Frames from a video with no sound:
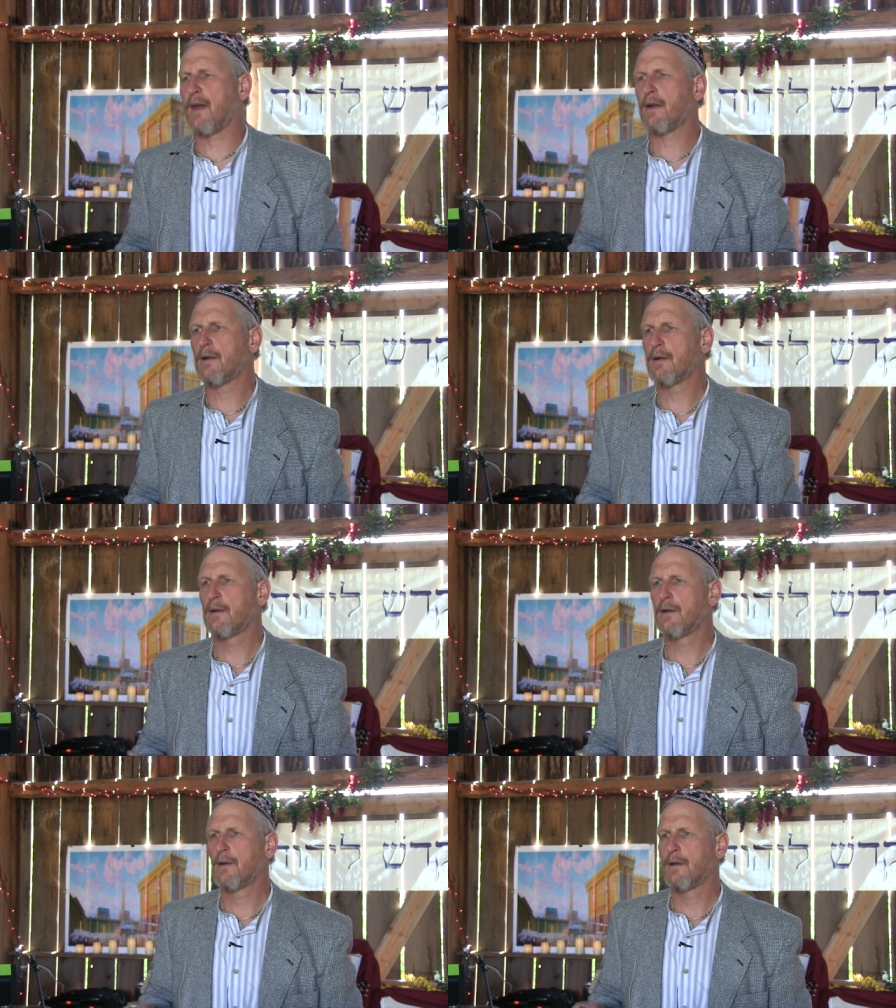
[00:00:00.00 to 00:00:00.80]
there.
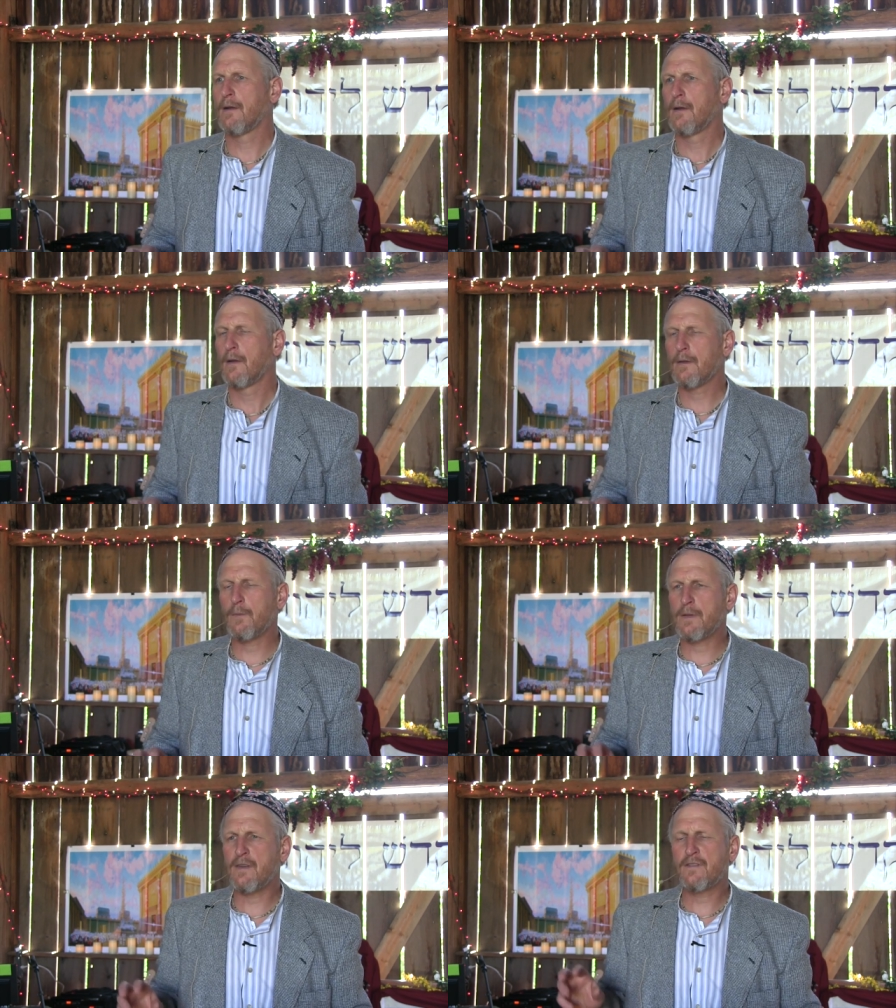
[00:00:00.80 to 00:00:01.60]

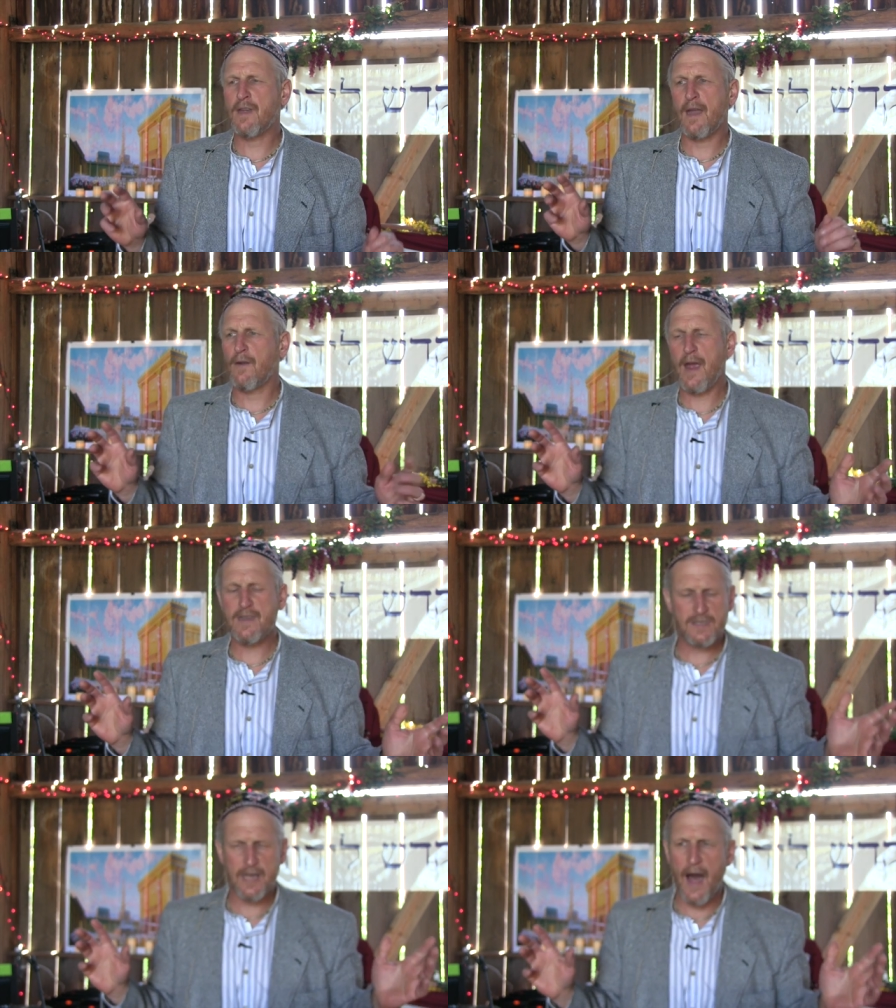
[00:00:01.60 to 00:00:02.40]
This
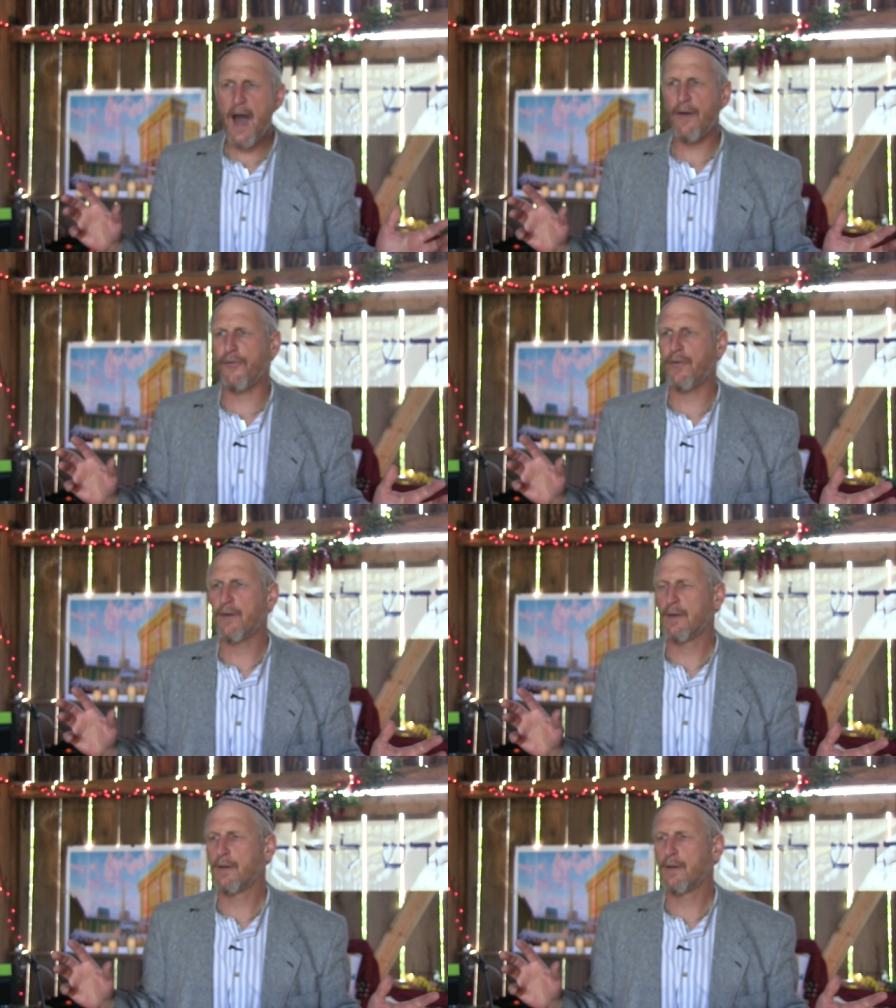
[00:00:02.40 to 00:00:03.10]
generates tough.